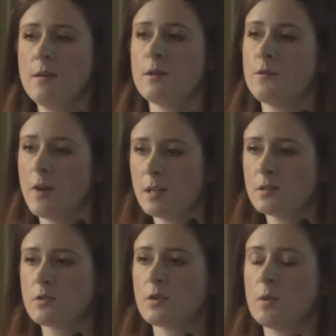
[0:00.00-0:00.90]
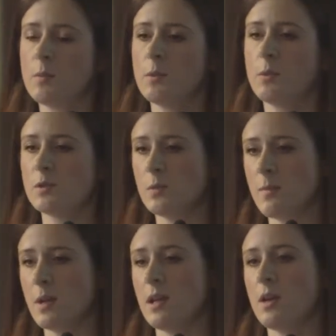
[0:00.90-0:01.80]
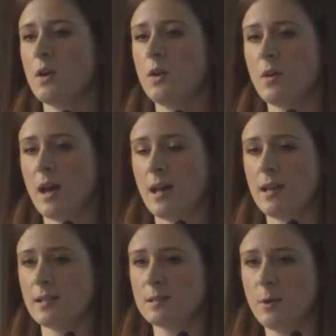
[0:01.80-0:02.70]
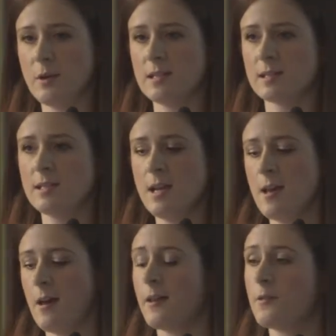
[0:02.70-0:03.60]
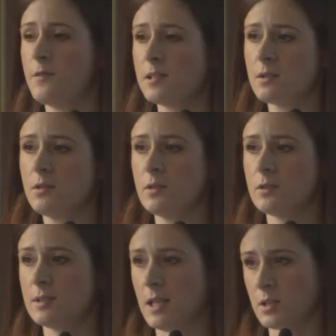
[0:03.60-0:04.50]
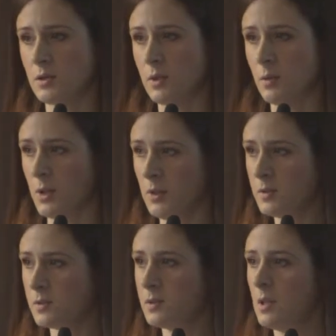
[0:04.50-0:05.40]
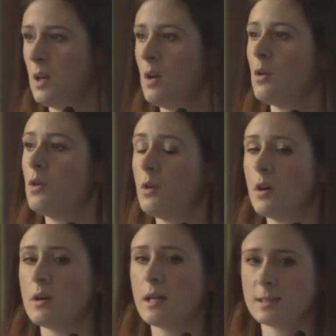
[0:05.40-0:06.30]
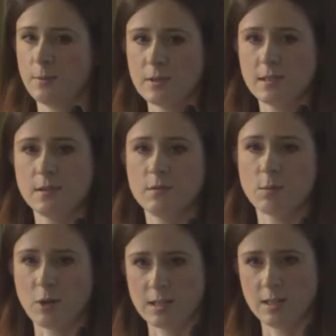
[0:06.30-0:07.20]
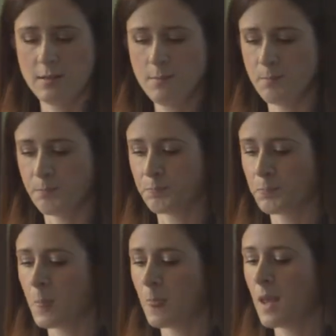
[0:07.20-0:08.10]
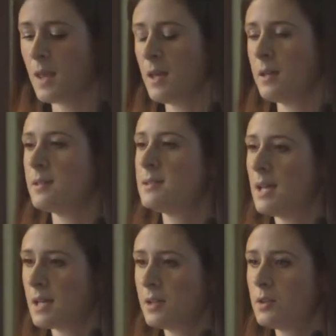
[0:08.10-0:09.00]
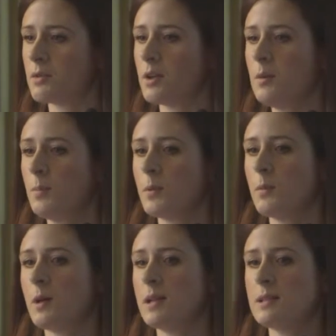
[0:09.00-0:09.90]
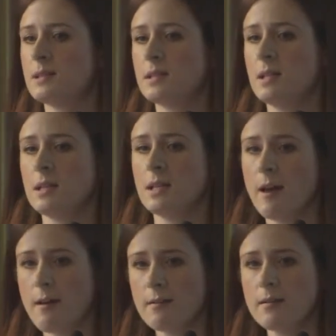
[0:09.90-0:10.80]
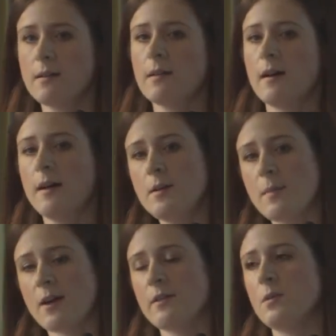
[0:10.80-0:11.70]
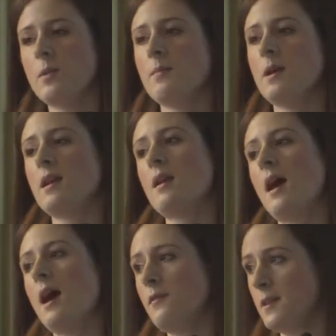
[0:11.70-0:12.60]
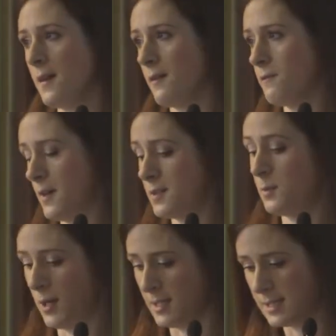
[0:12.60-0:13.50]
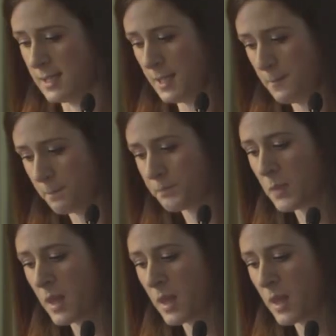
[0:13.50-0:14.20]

The first group was women who had experienced either physical or sexual abuse, or experiences of depression. The second group was young, unmarried women having their first pregnancy.